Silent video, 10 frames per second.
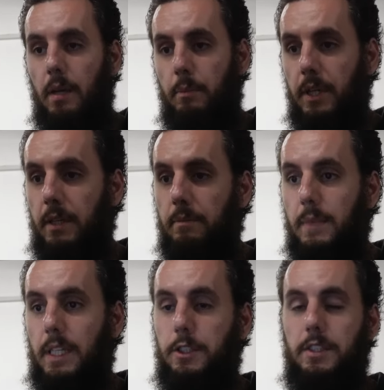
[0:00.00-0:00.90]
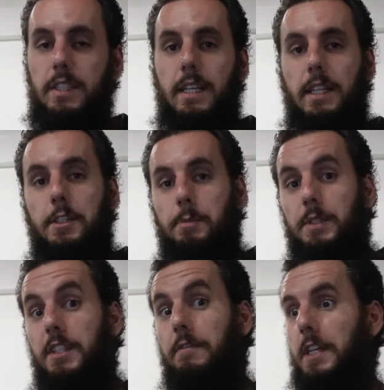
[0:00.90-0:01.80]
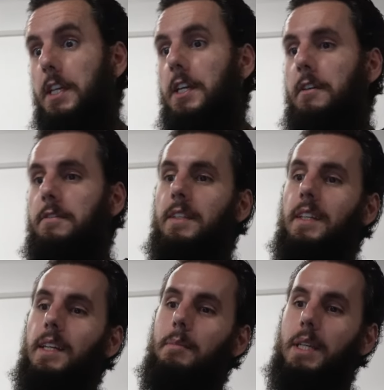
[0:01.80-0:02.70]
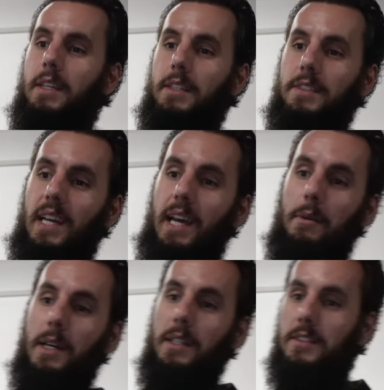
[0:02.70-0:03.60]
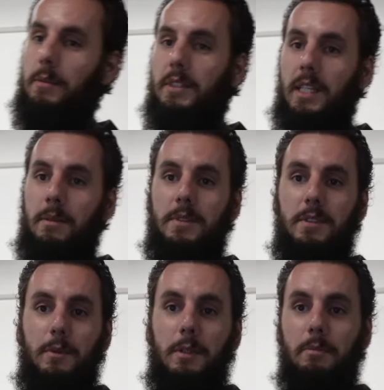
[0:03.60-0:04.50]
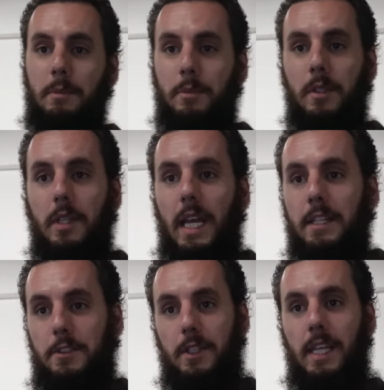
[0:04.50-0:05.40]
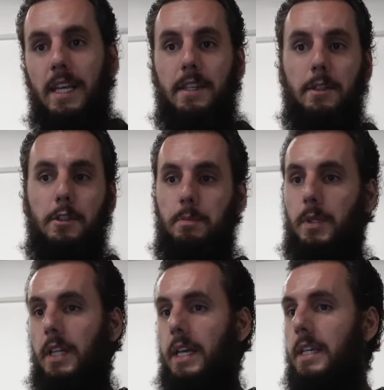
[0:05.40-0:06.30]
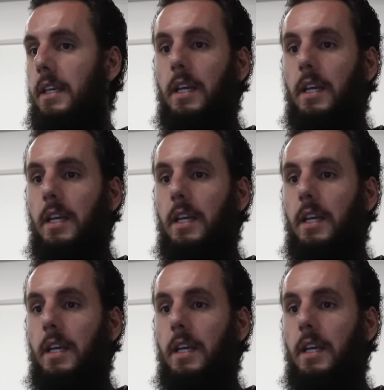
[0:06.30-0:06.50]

but it's just not like specific enough, because sometimes when people answer that, they'll just put like